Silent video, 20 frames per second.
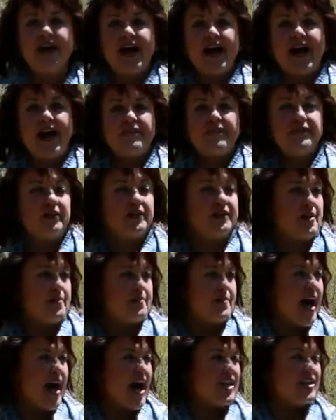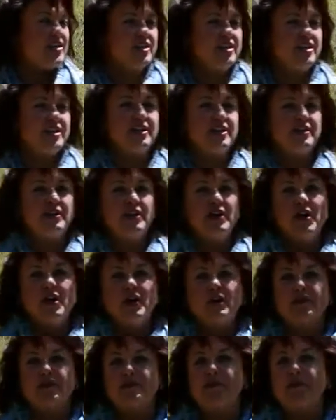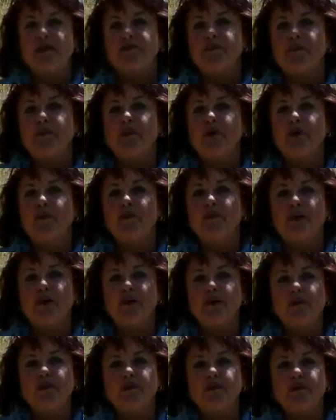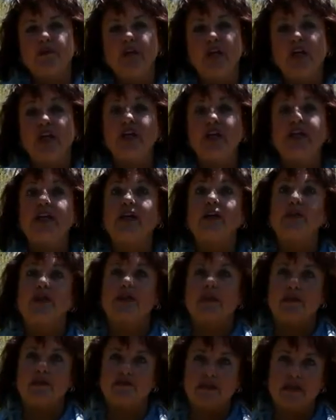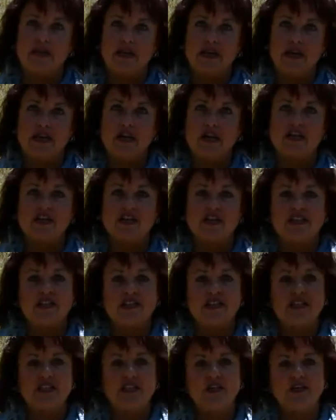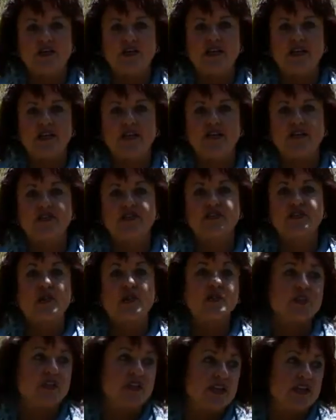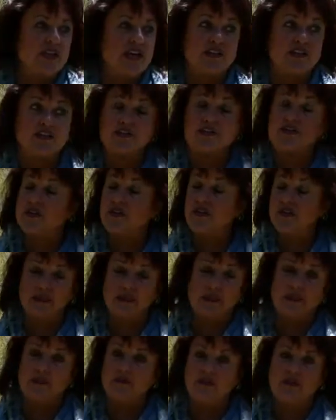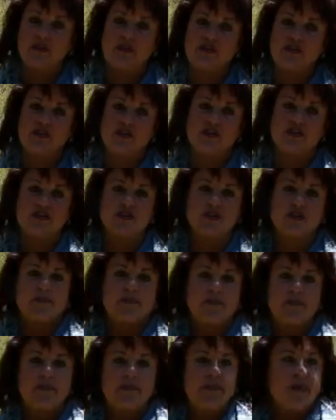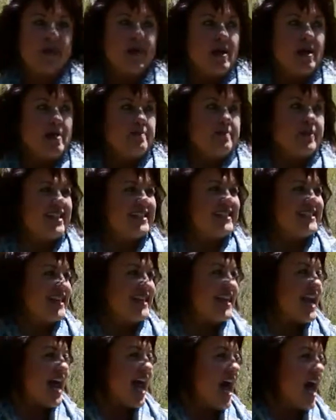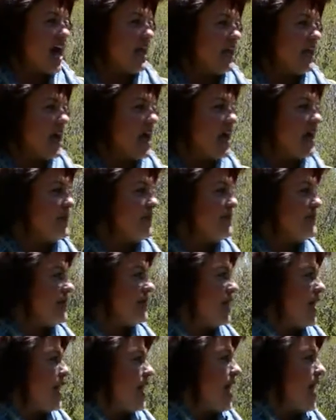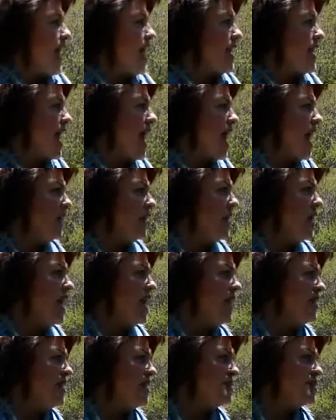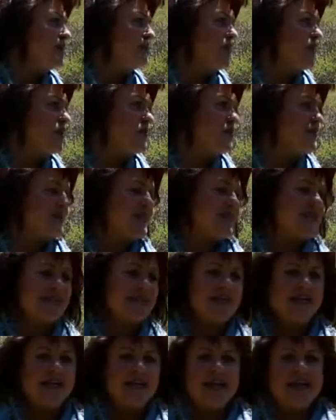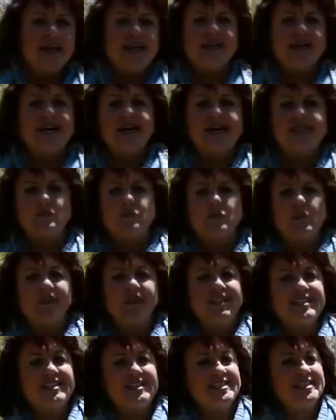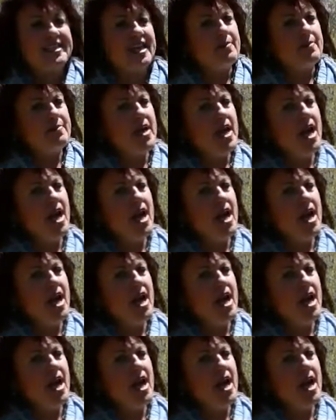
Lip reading: I felt compassion for people who were clearly being unjustly treated socially and certainly within the church. But I see an ally. An ally is a person that's willing to stand